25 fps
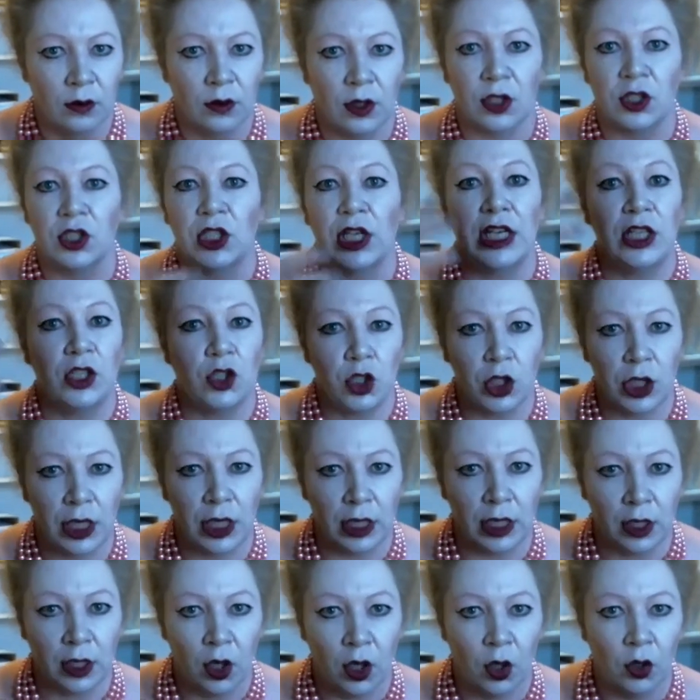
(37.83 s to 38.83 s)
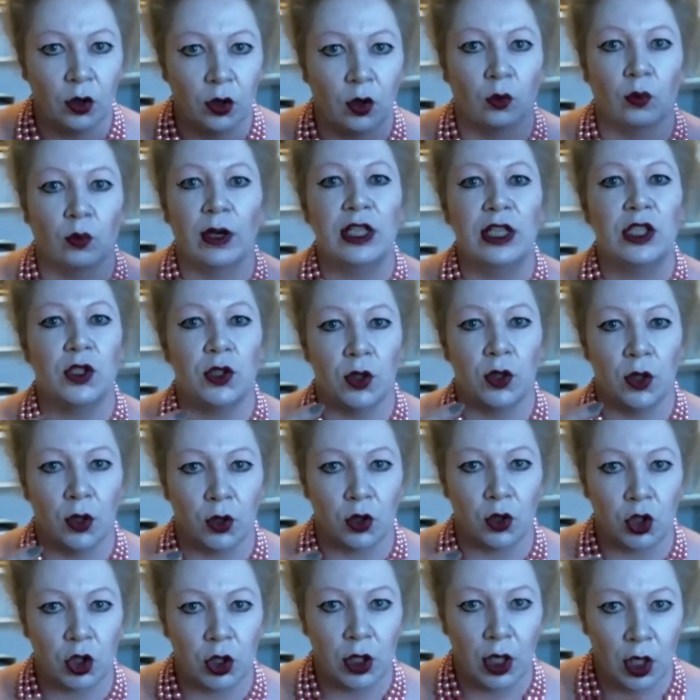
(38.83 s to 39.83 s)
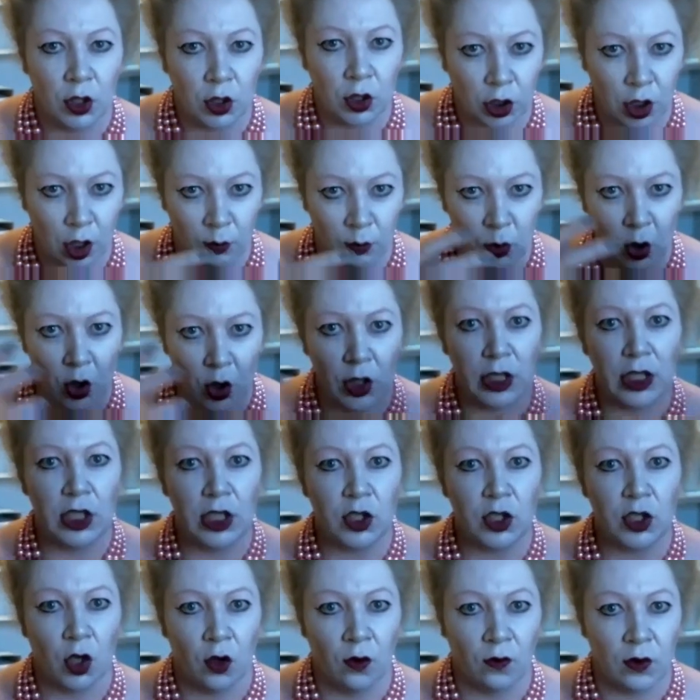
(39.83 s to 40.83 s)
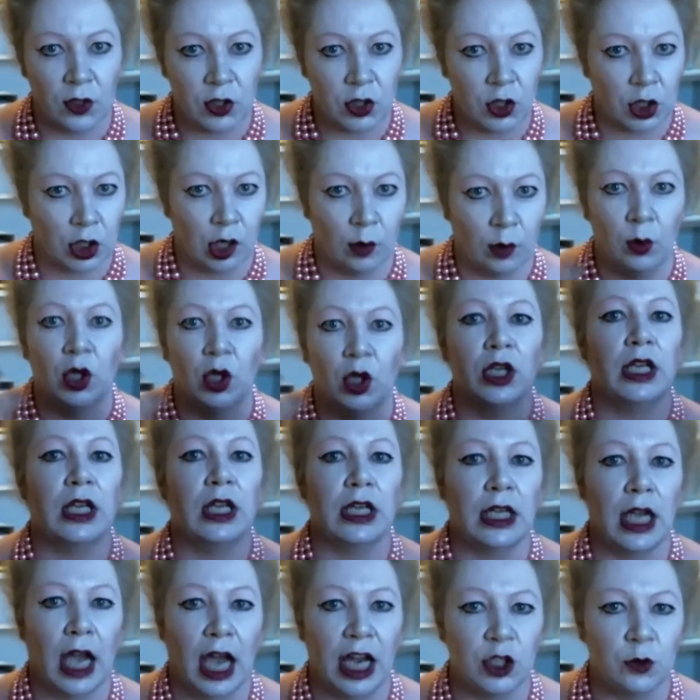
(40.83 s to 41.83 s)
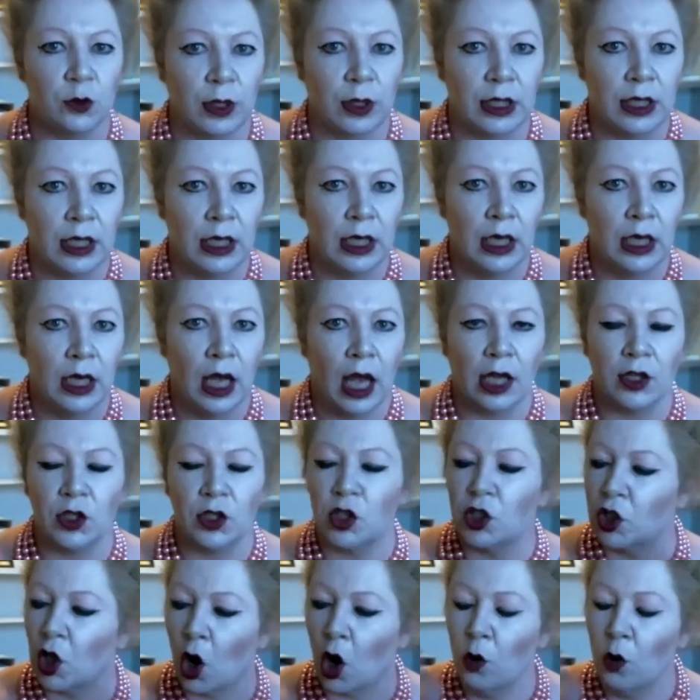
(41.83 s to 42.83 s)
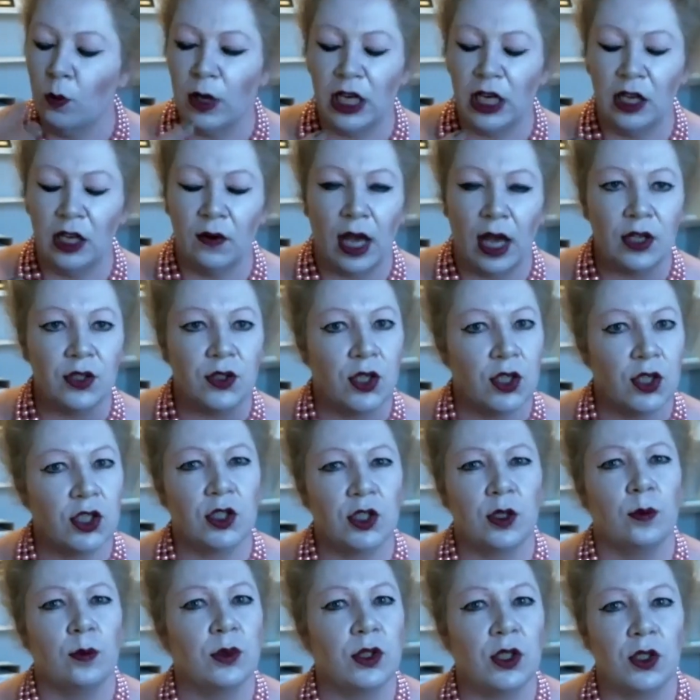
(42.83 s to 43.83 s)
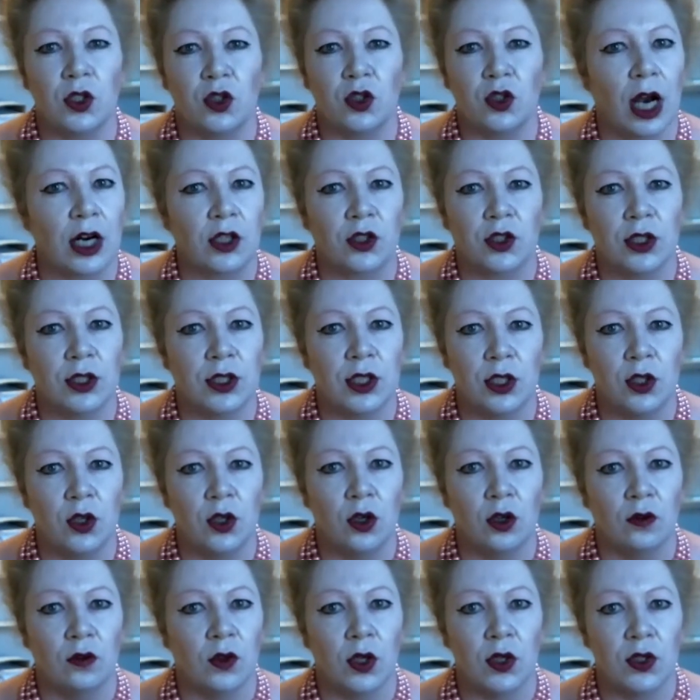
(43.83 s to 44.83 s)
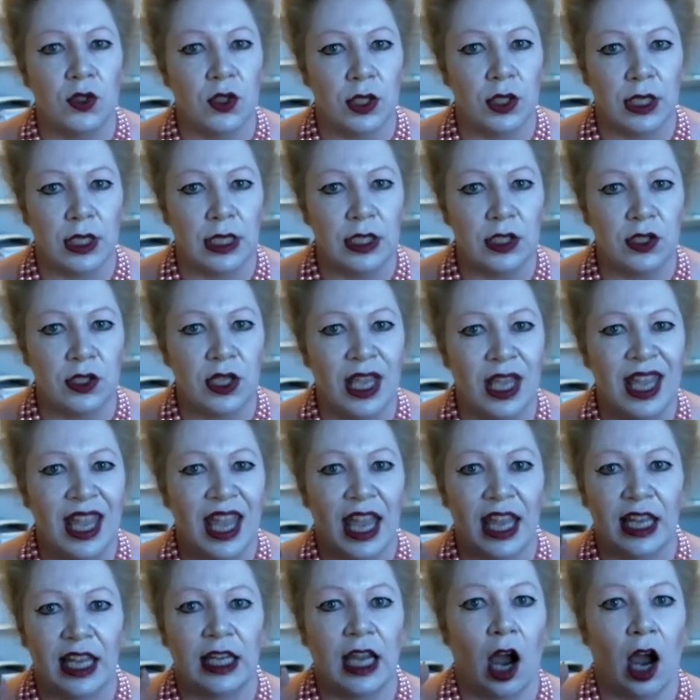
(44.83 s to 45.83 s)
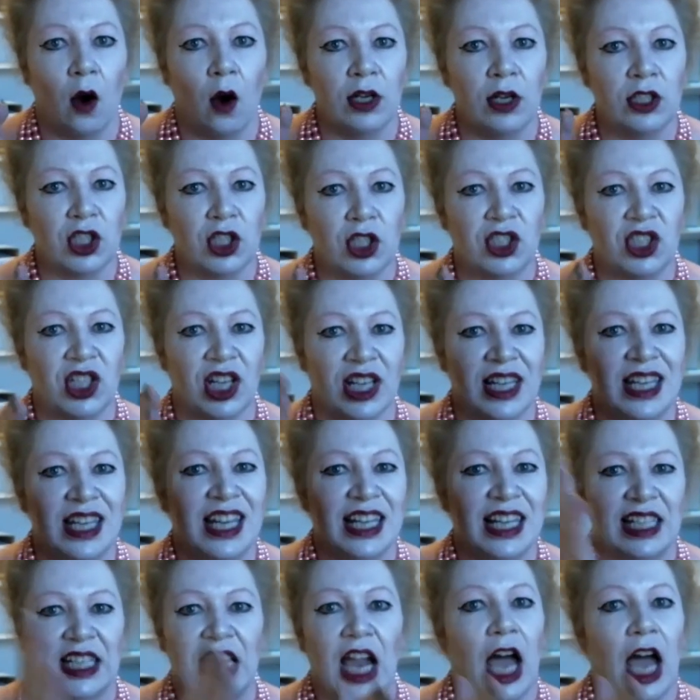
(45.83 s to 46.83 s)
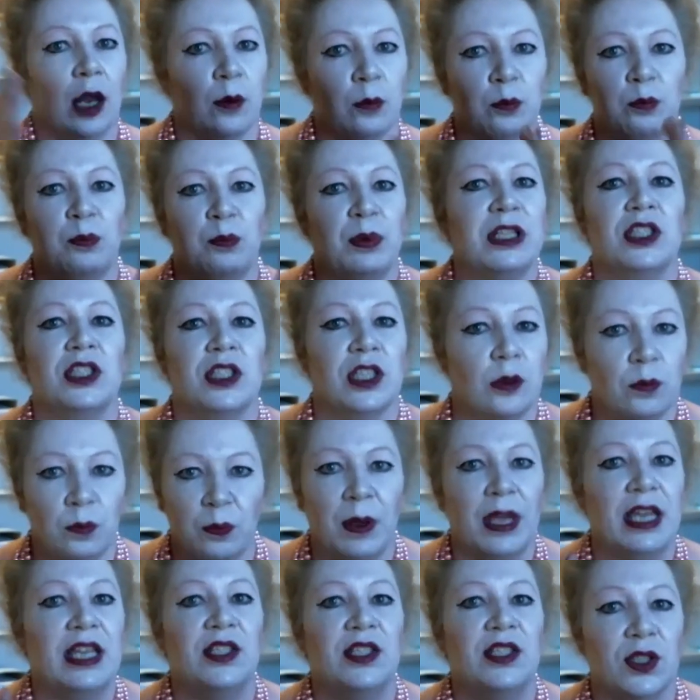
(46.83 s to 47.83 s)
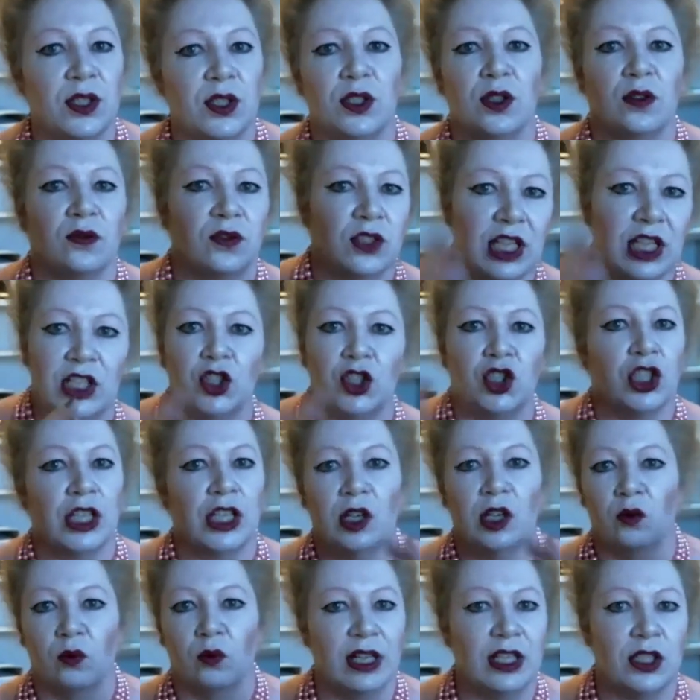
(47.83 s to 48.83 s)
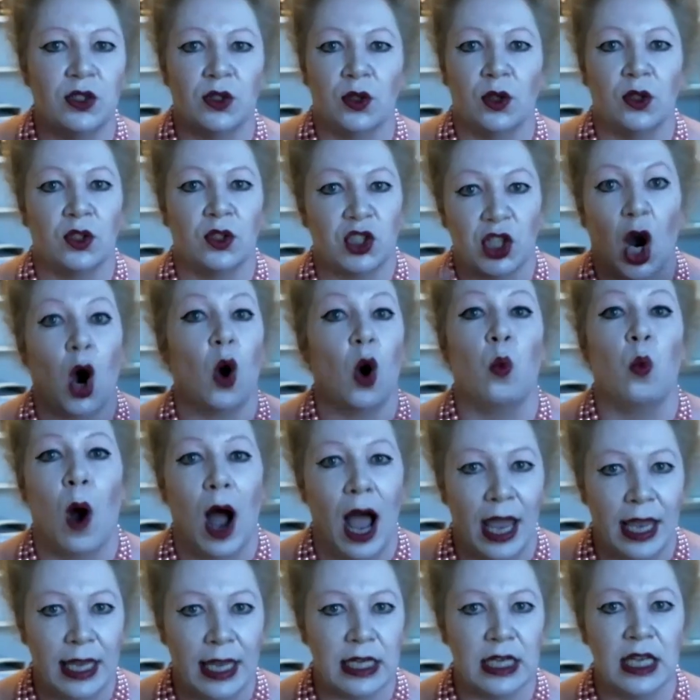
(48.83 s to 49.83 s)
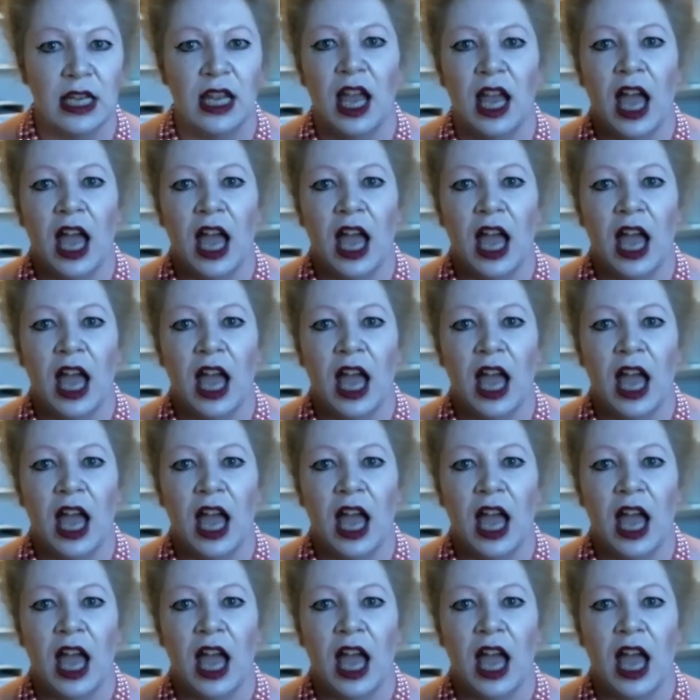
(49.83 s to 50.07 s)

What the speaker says: the teaching, the research, the community service, the community engagement. And so many of our systems and structures in universities encourage us to cut bits and pieces of teaching and research away